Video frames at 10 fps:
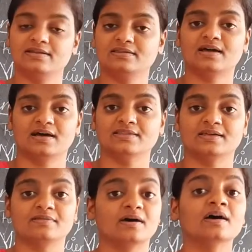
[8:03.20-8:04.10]
the
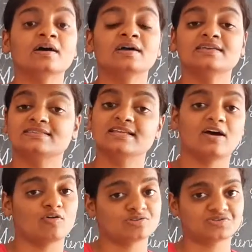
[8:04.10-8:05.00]
other is in
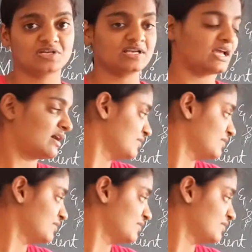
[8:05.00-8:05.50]
Australia.